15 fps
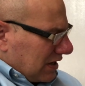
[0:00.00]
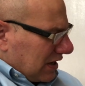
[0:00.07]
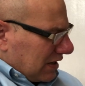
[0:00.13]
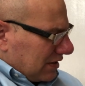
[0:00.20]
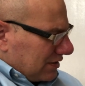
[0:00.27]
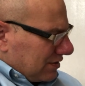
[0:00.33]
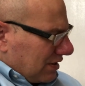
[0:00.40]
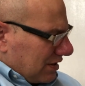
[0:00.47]

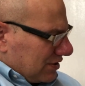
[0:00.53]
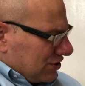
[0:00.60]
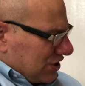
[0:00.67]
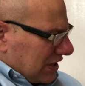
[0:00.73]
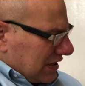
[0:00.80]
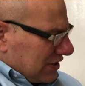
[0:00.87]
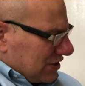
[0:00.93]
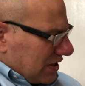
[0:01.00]
I'll
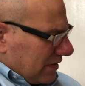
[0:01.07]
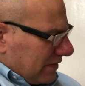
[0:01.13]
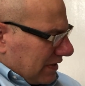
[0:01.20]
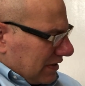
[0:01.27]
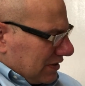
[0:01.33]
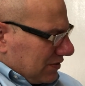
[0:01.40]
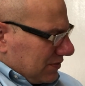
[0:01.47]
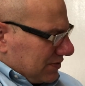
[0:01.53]
change how I
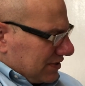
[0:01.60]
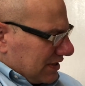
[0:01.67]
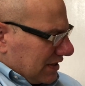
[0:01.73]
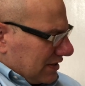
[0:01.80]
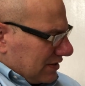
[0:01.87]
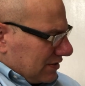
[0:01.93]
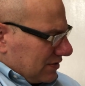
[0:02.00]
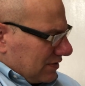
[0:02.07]
use
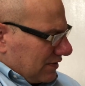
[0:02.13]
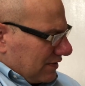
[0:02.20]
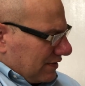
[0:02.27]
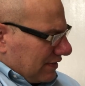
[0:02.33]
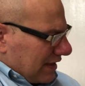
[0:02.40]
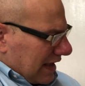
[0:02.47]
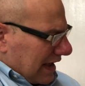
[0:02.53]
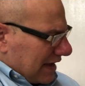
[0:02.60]

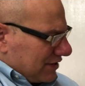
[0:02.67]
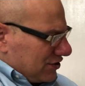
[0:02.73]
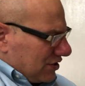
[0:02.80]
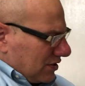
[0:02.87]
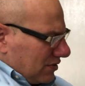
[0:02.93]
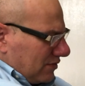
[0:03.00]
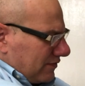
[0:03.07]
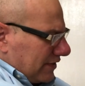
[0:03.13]
the
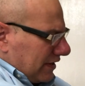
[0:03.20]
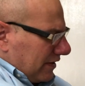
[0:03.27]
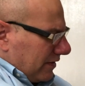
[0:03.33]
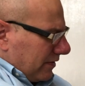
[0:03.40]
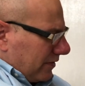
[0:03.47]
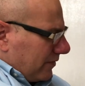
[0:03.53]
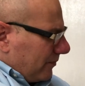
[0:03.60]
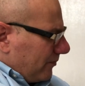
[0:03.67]
hatching over
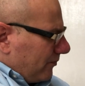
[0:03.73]
here.